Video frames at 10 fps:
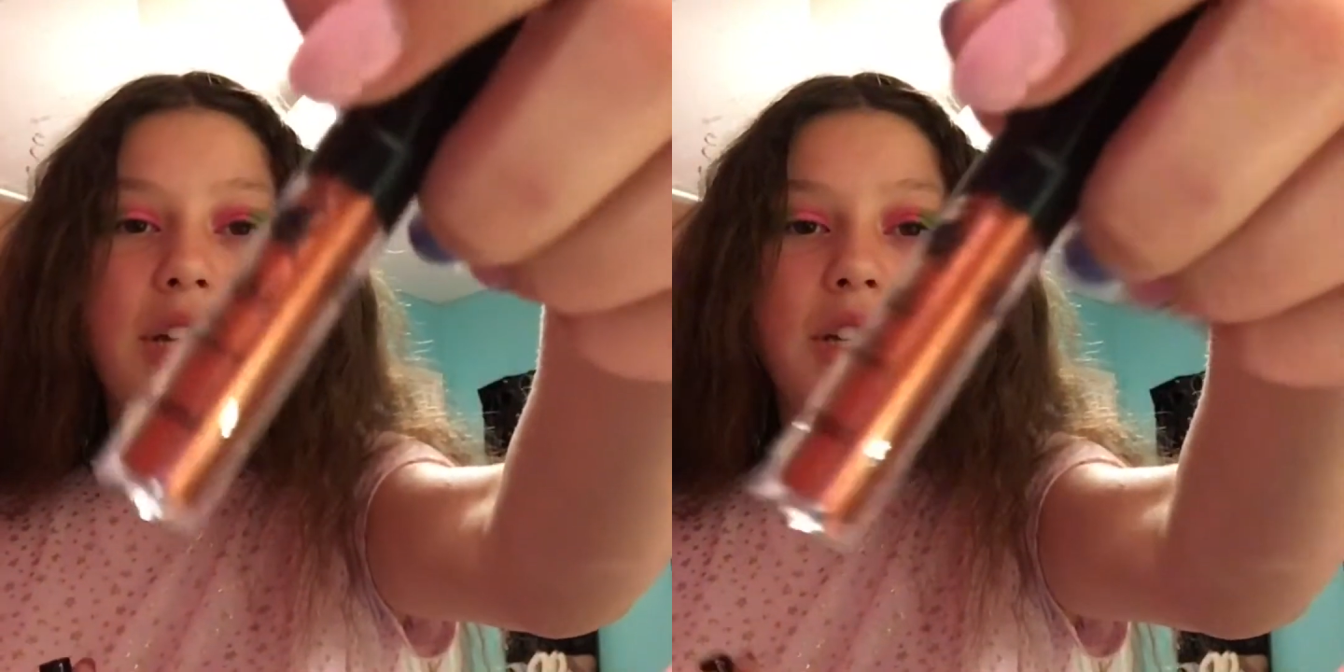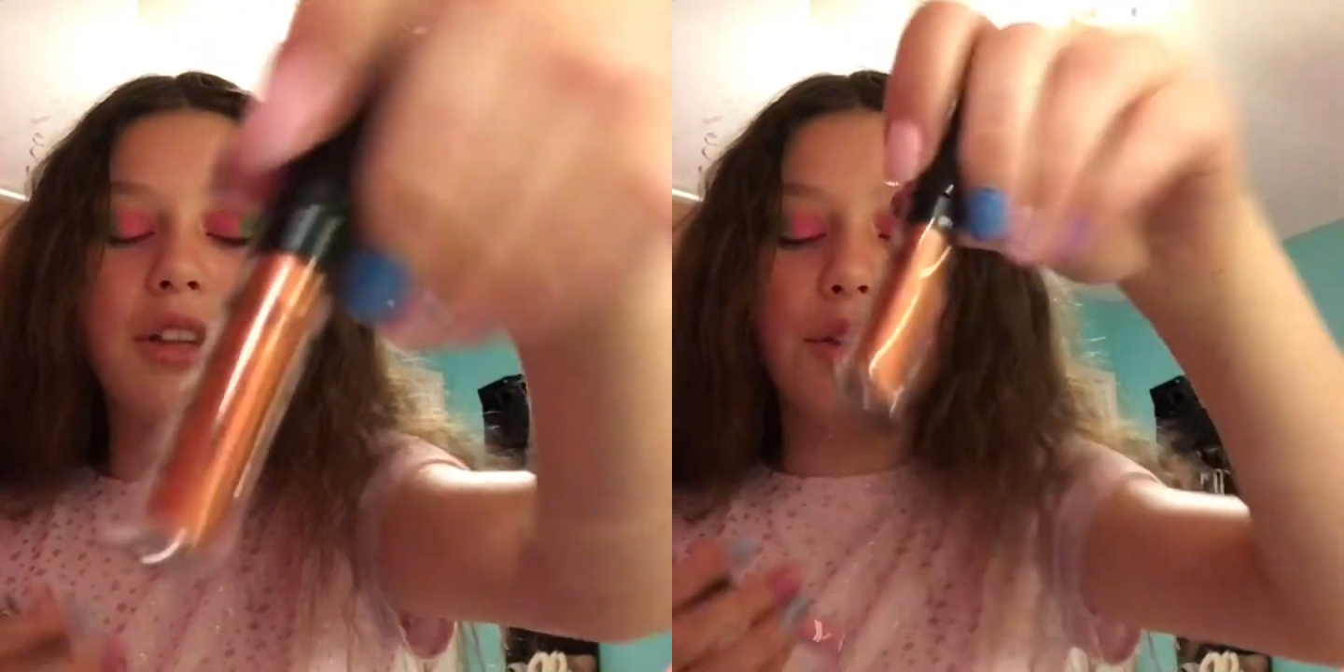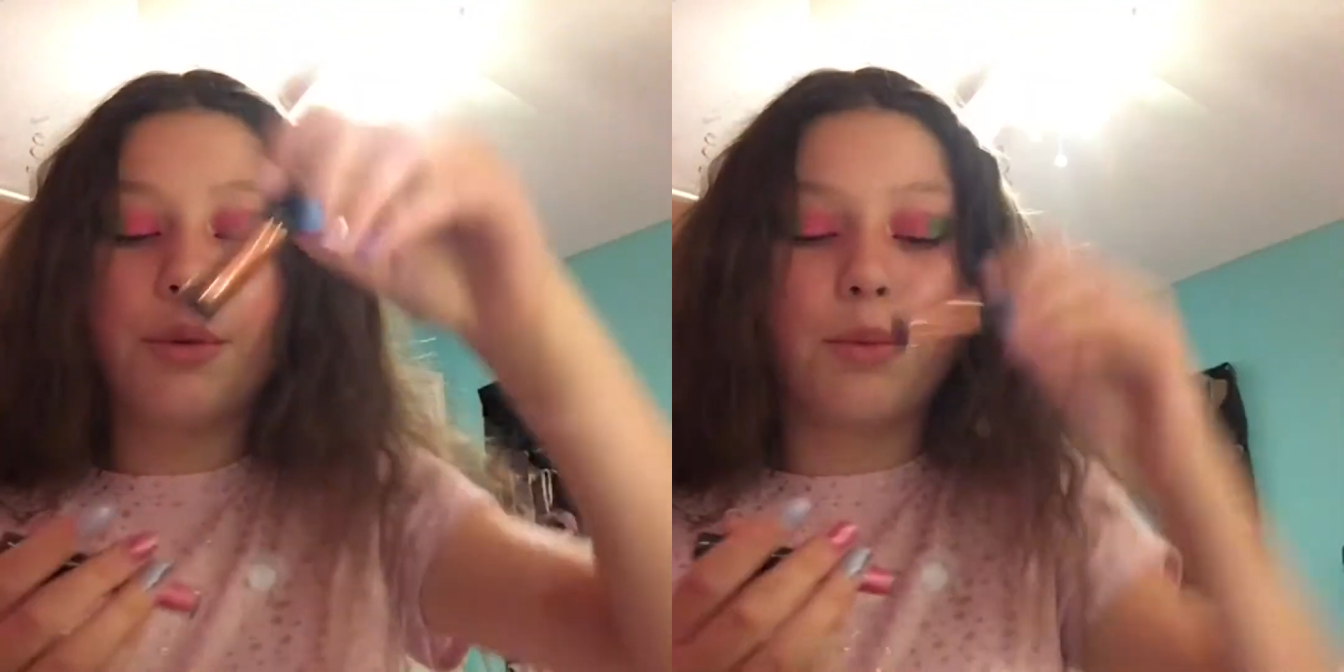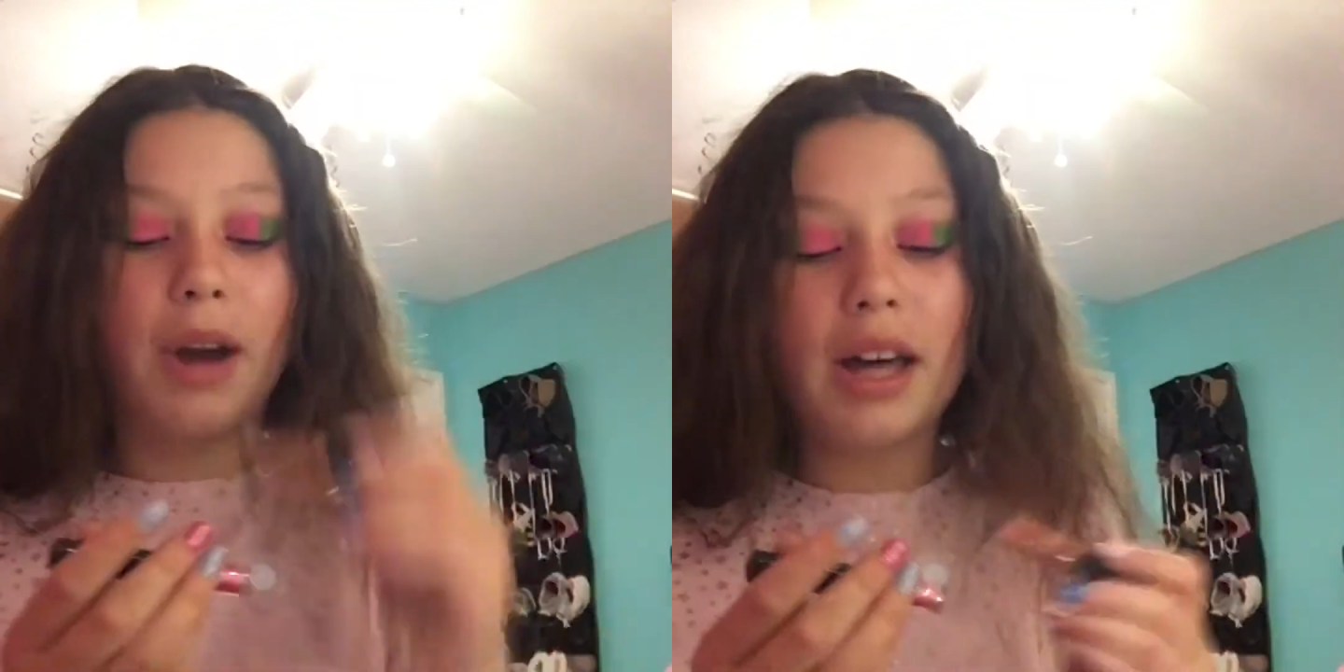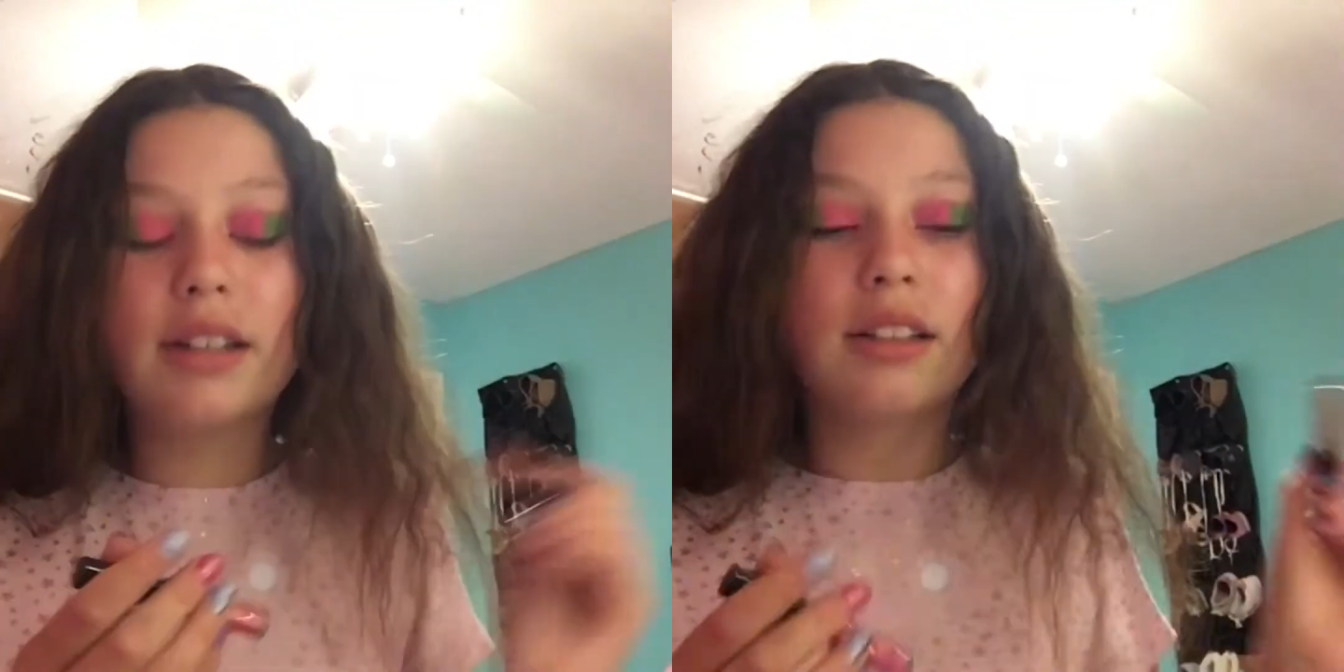the
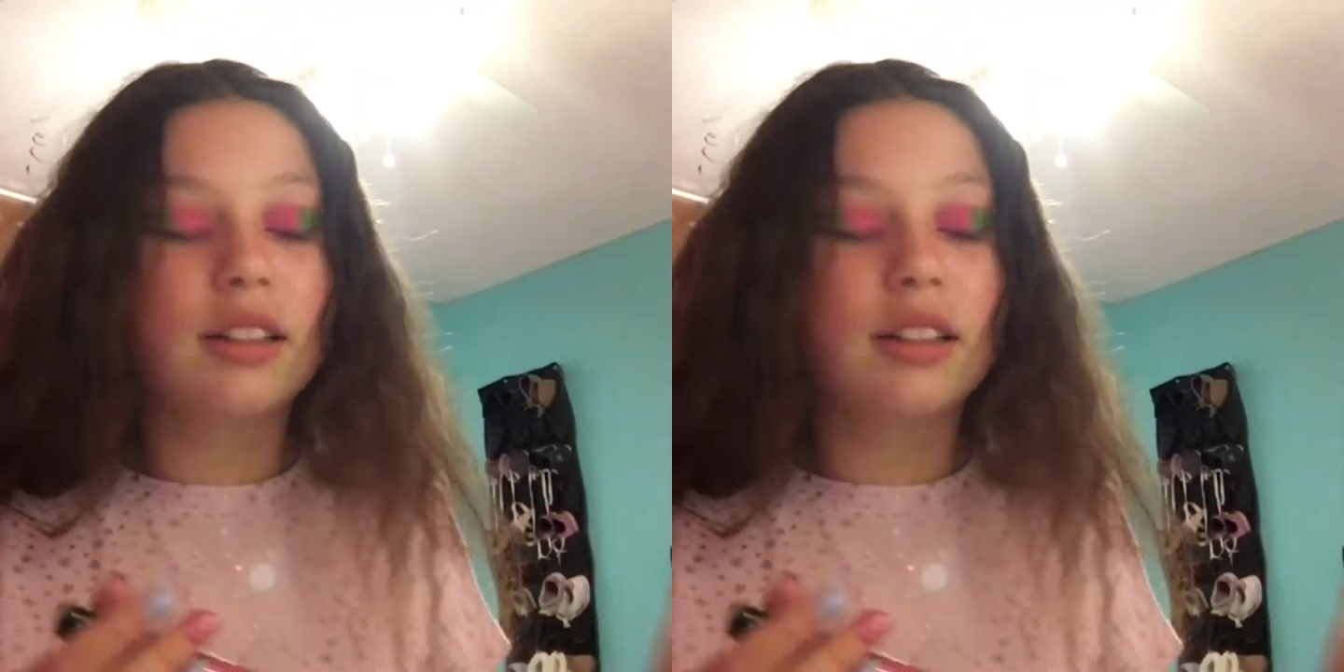red